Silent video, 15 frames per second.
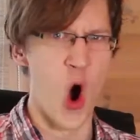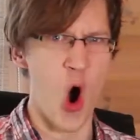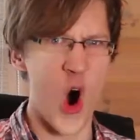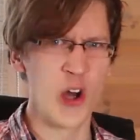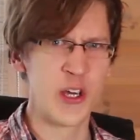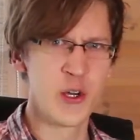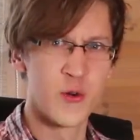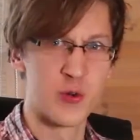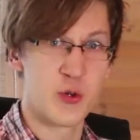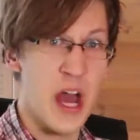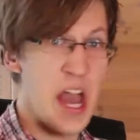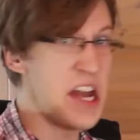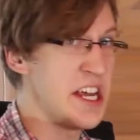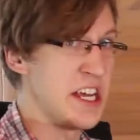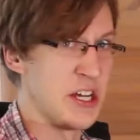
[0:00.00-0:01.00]
Are you
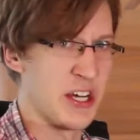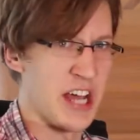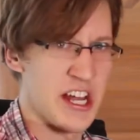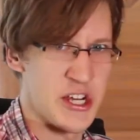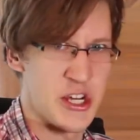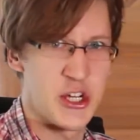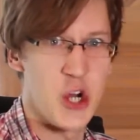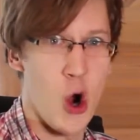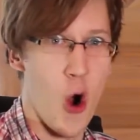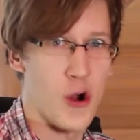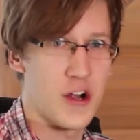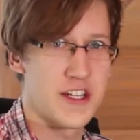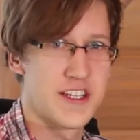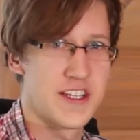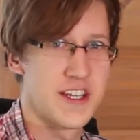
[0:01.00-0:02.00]
ready to get
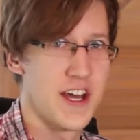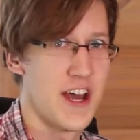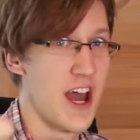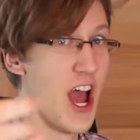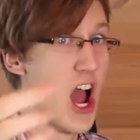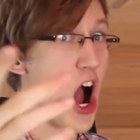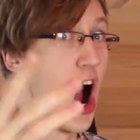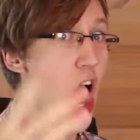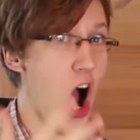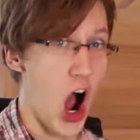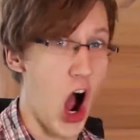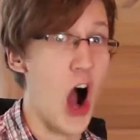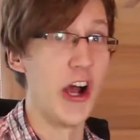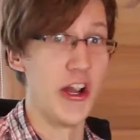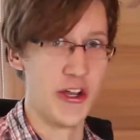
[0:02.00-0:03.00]
shocked?
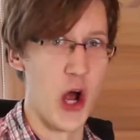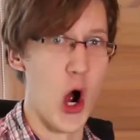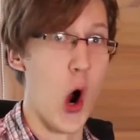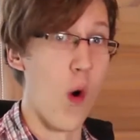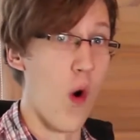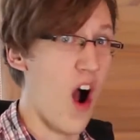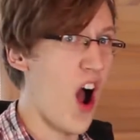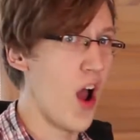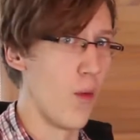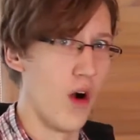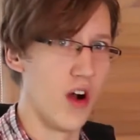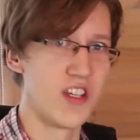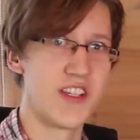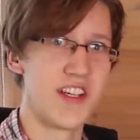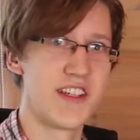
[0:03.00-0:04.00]
I know I
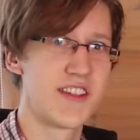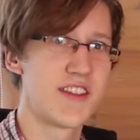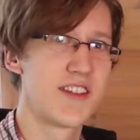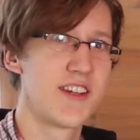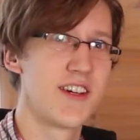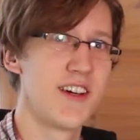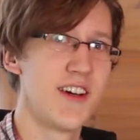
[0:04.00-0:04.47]
wasn't.